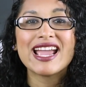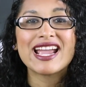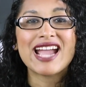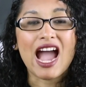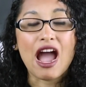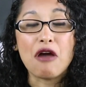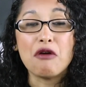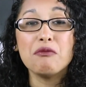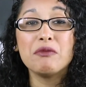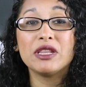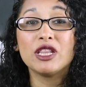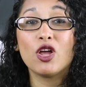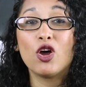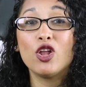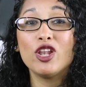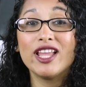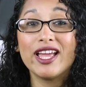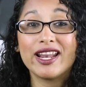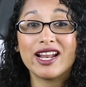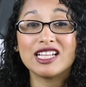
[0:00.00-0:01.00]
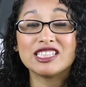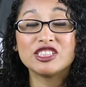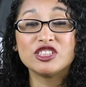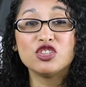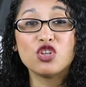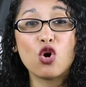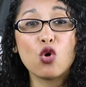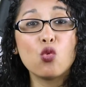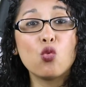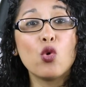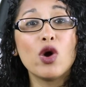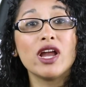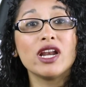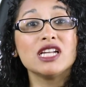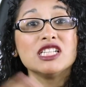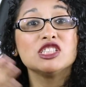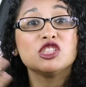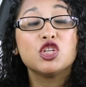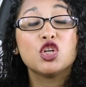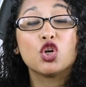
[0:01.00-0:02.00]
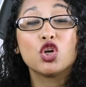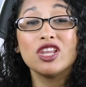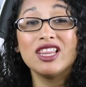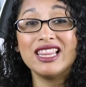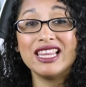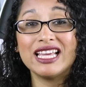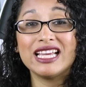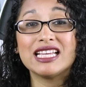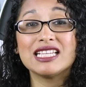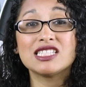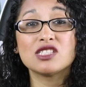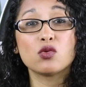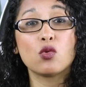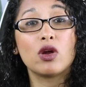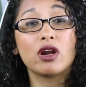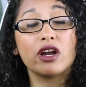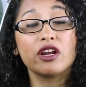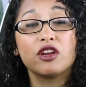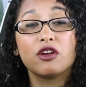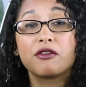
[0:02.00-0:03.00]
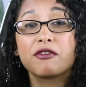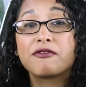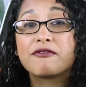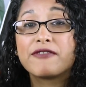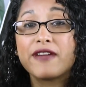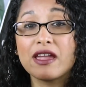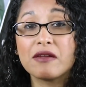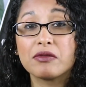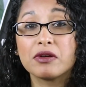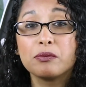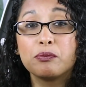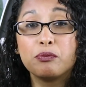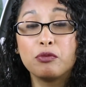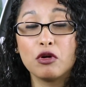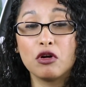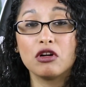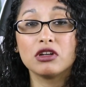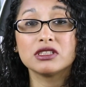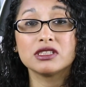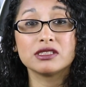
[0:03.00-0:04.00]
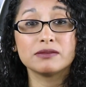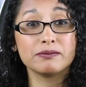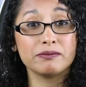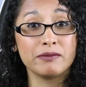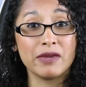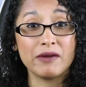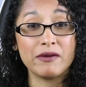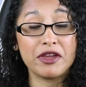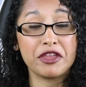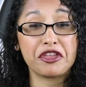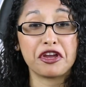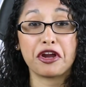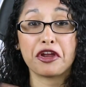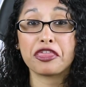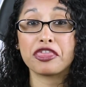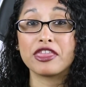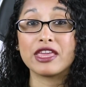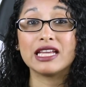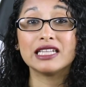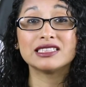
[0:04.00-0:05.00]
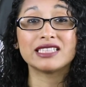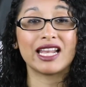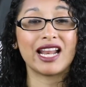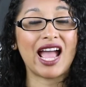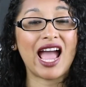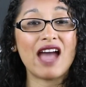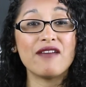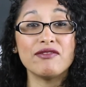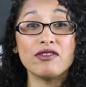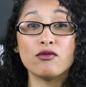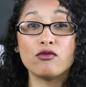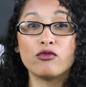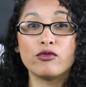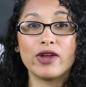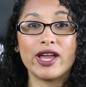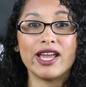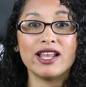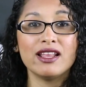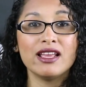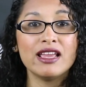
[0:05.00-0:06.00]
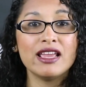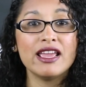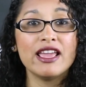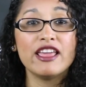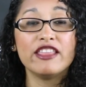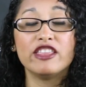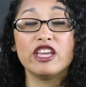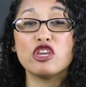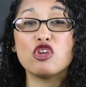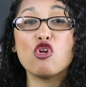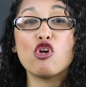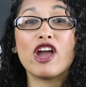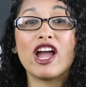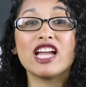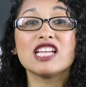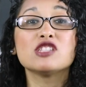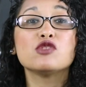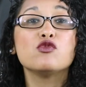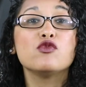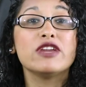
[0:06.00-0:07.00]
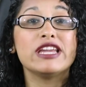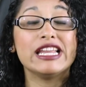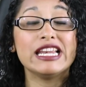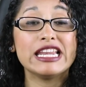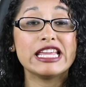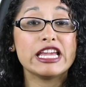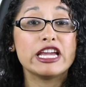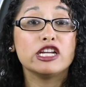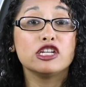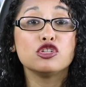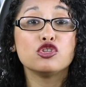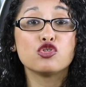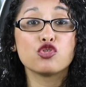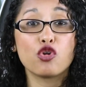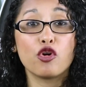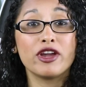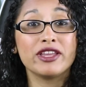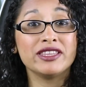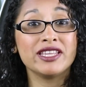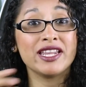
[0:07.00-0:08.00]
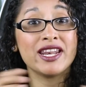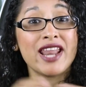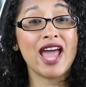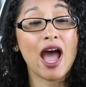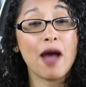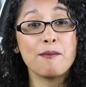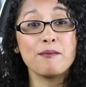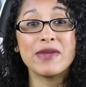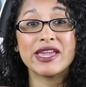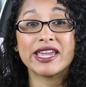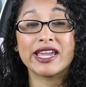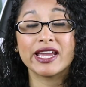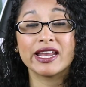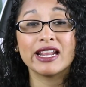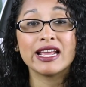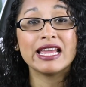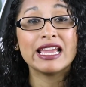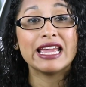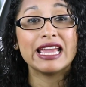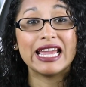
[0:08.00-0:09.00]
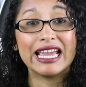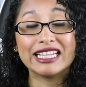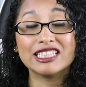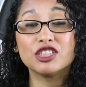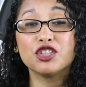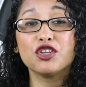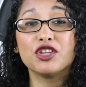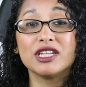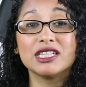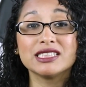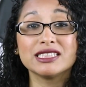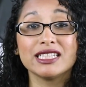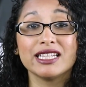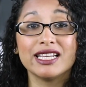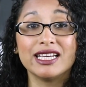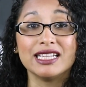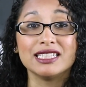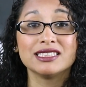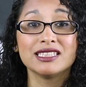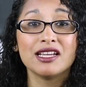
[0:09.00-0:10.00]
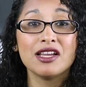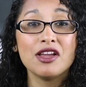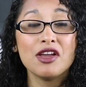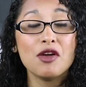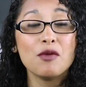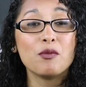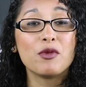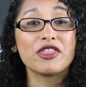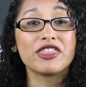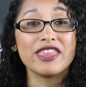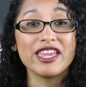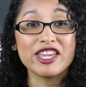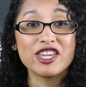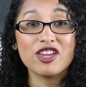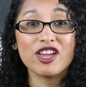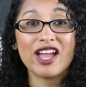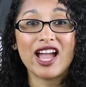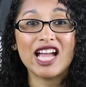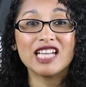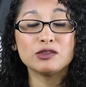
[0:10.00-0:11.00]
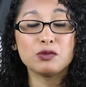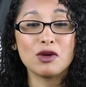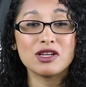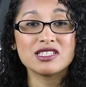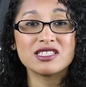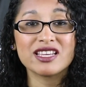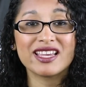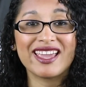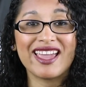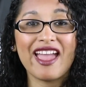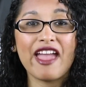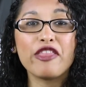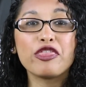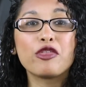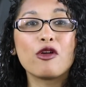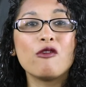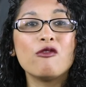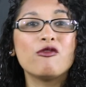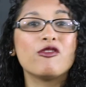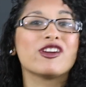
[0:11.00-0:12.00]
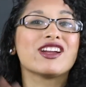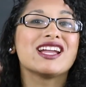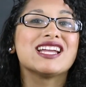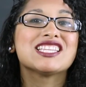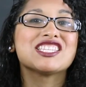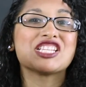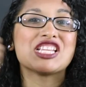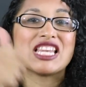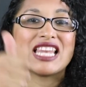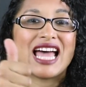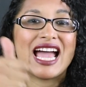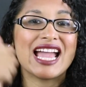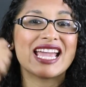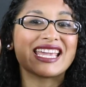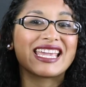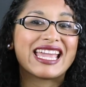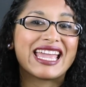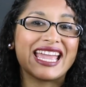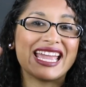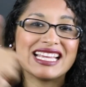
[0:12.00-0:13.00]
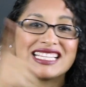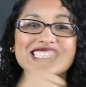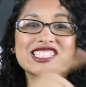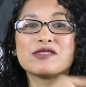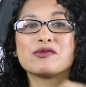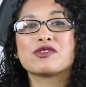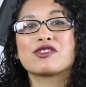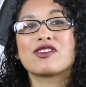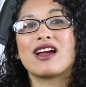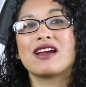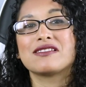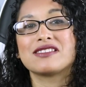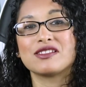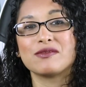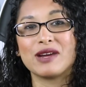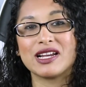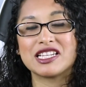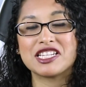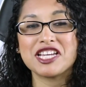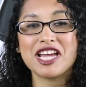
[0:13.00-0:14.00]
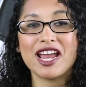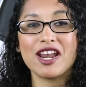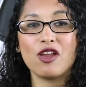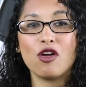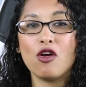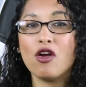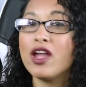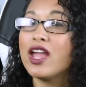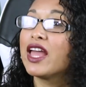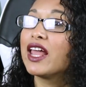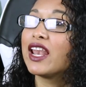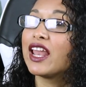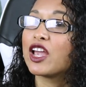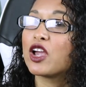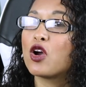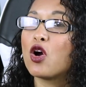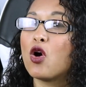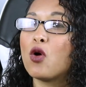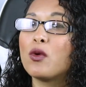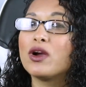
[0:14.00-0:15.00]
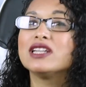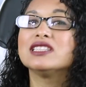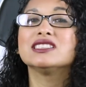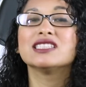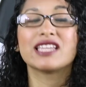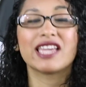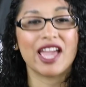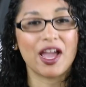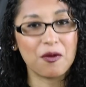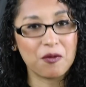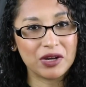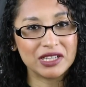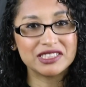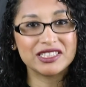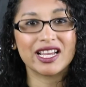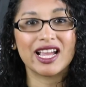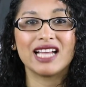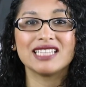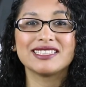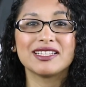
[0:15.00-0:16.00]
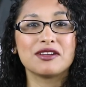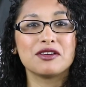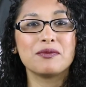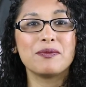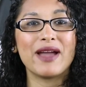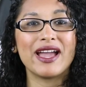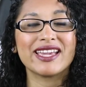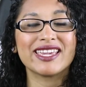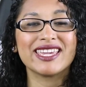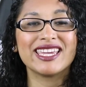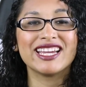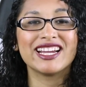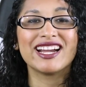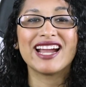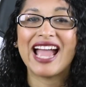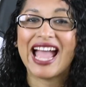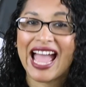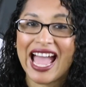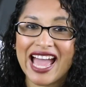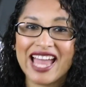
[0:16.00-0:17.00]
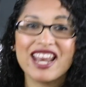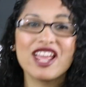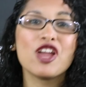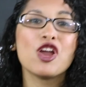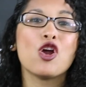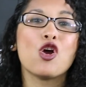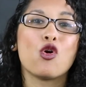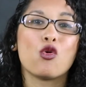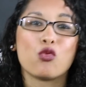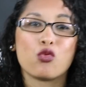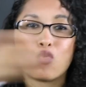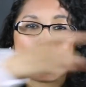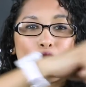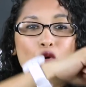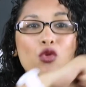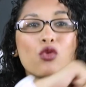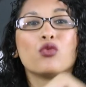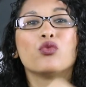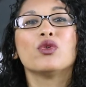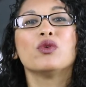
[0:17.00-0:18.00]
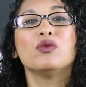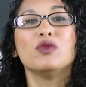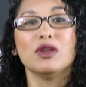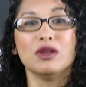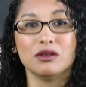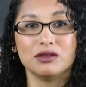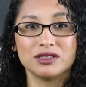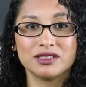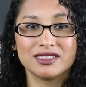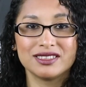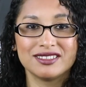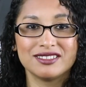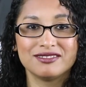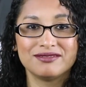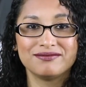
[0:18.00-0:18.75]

Comment below, let us know what is your list, what are your favorite books. Maybe there are things that I haven't read that you guys really enjoyed, did not make it into this list. But thank you guys once again. Don't forget to like and subscribe to my channel. Like always, can't wait to guys have it back here at Roro Reviews.